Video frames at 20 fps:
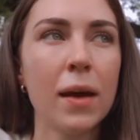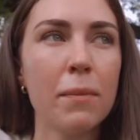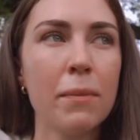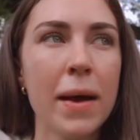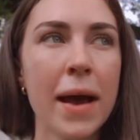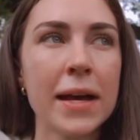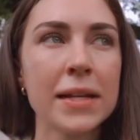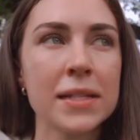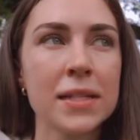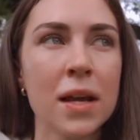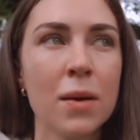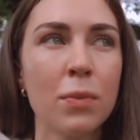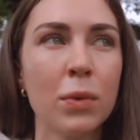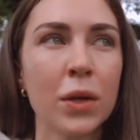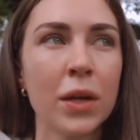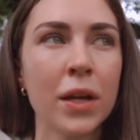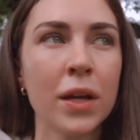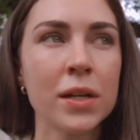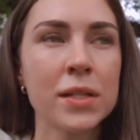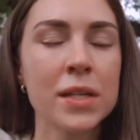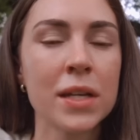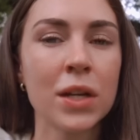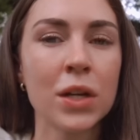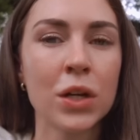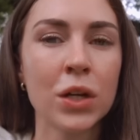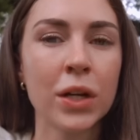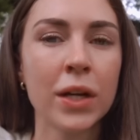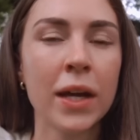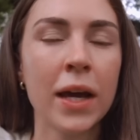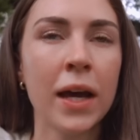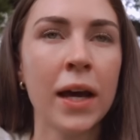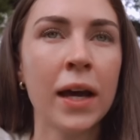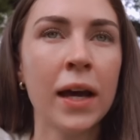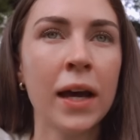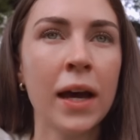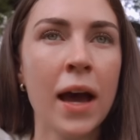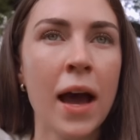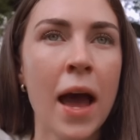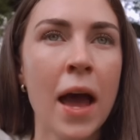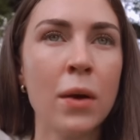past couple years in
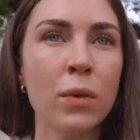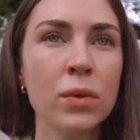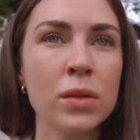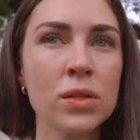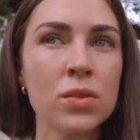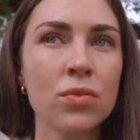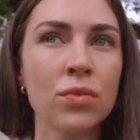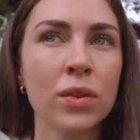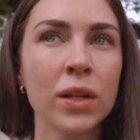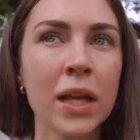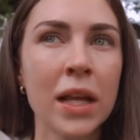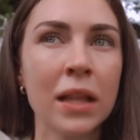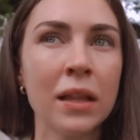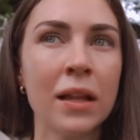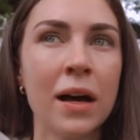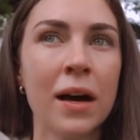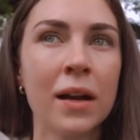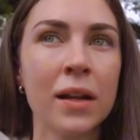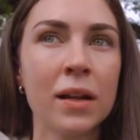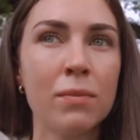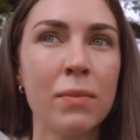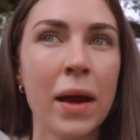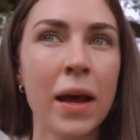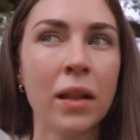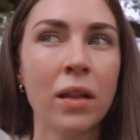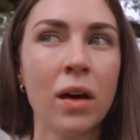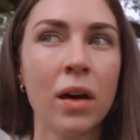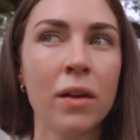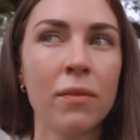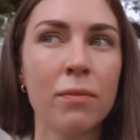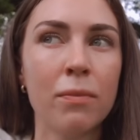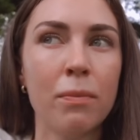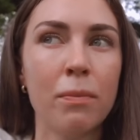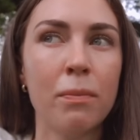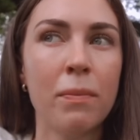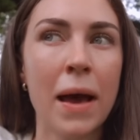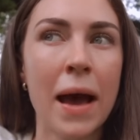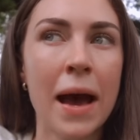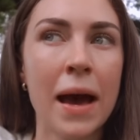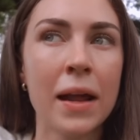Korea, I was really clouded by a lot of
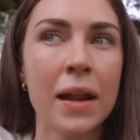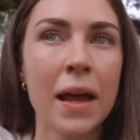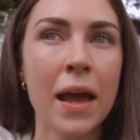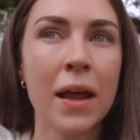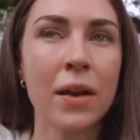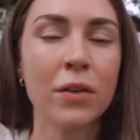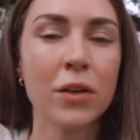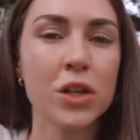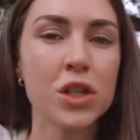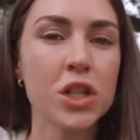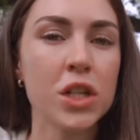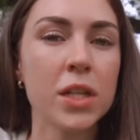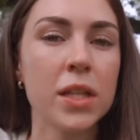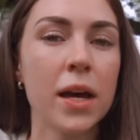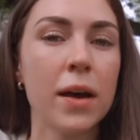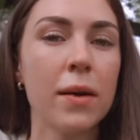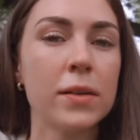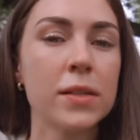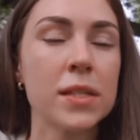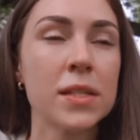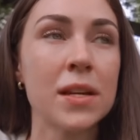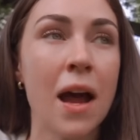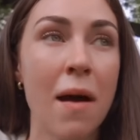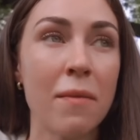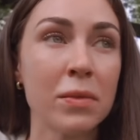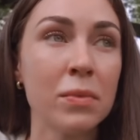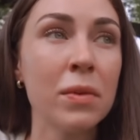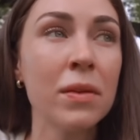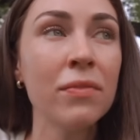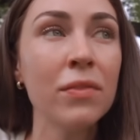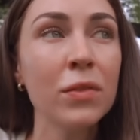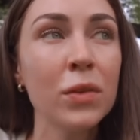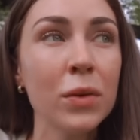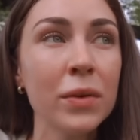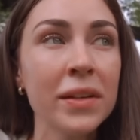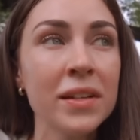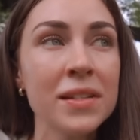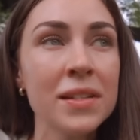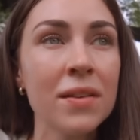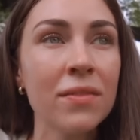bad energy that stopped me from
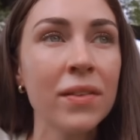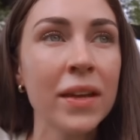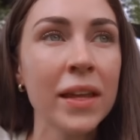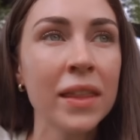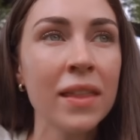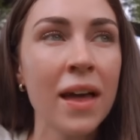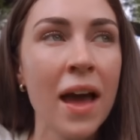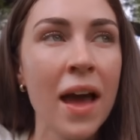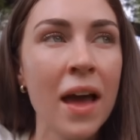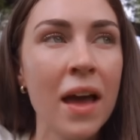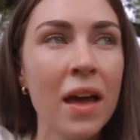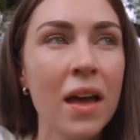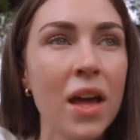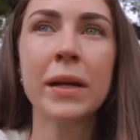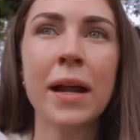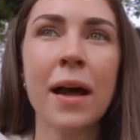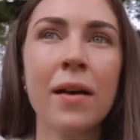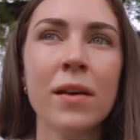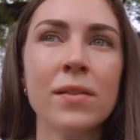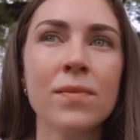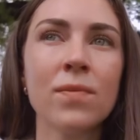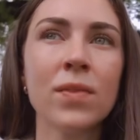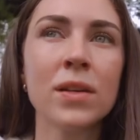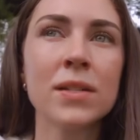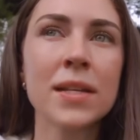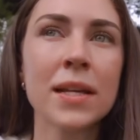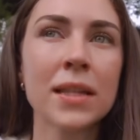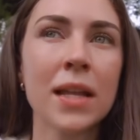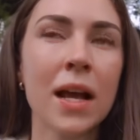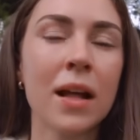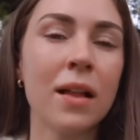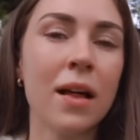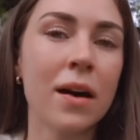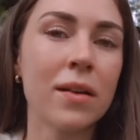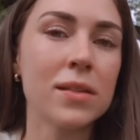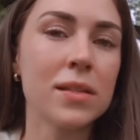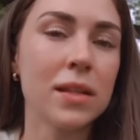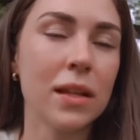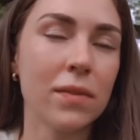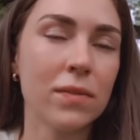doing stuff like that. But now it feels like that cloud
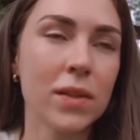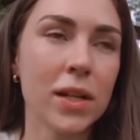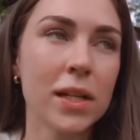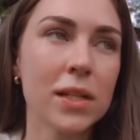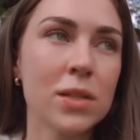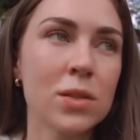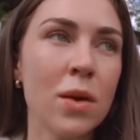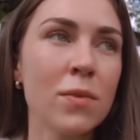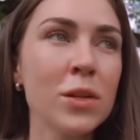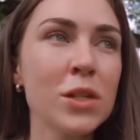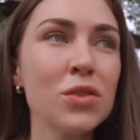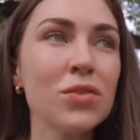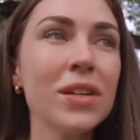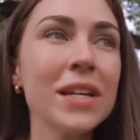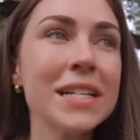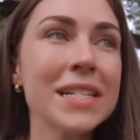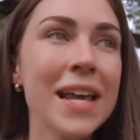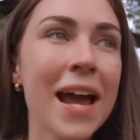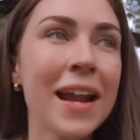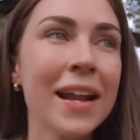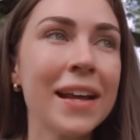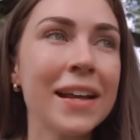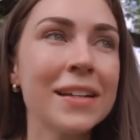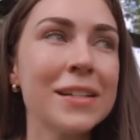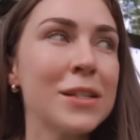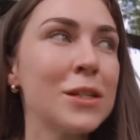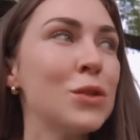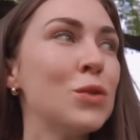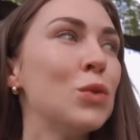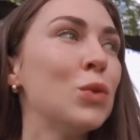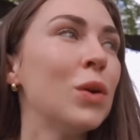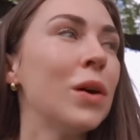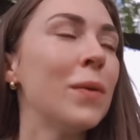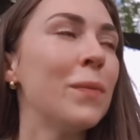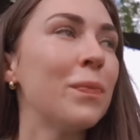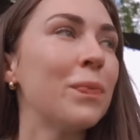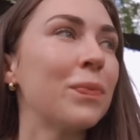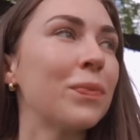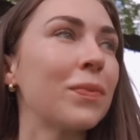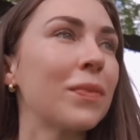is lifted. So I'm just really excited to
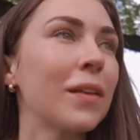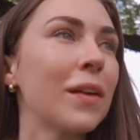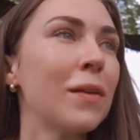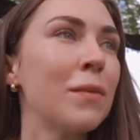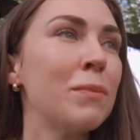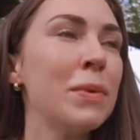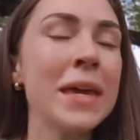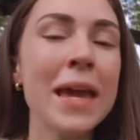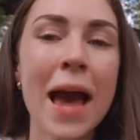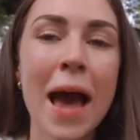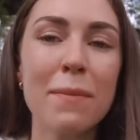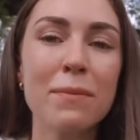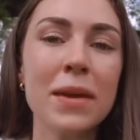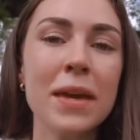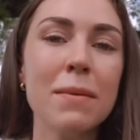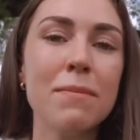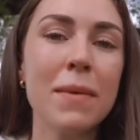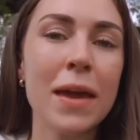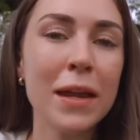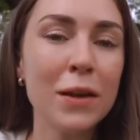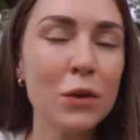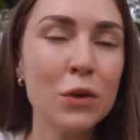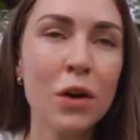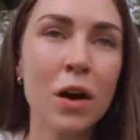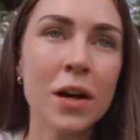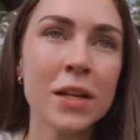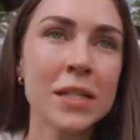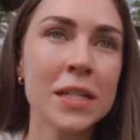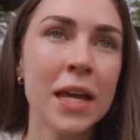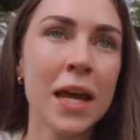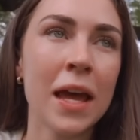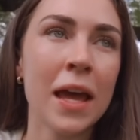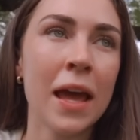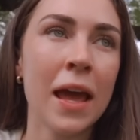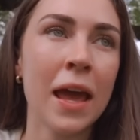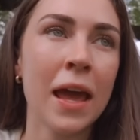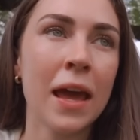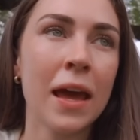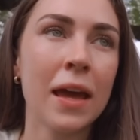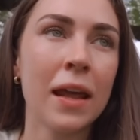be happy, make new content,
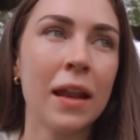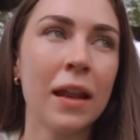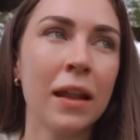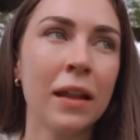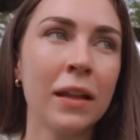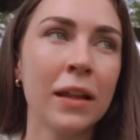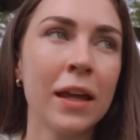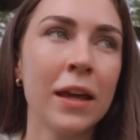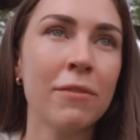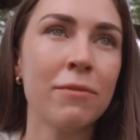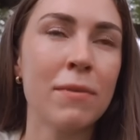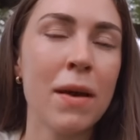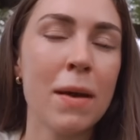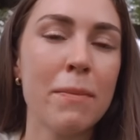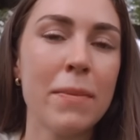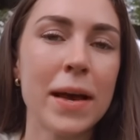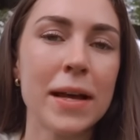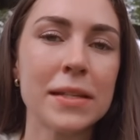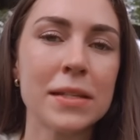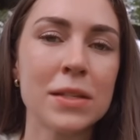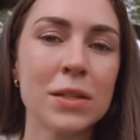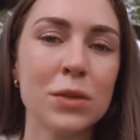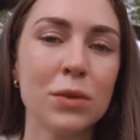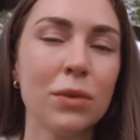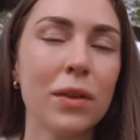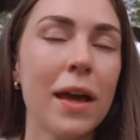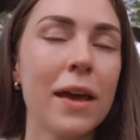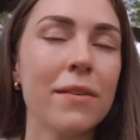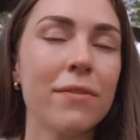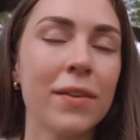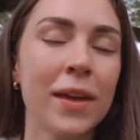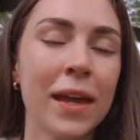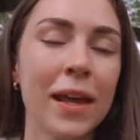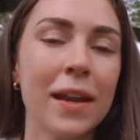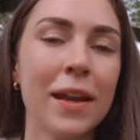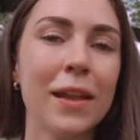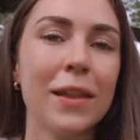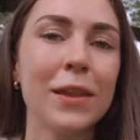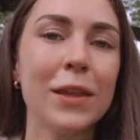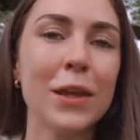and live my best new life in
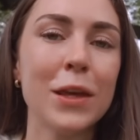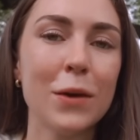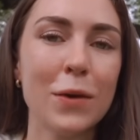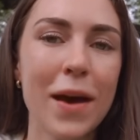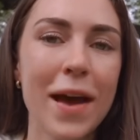the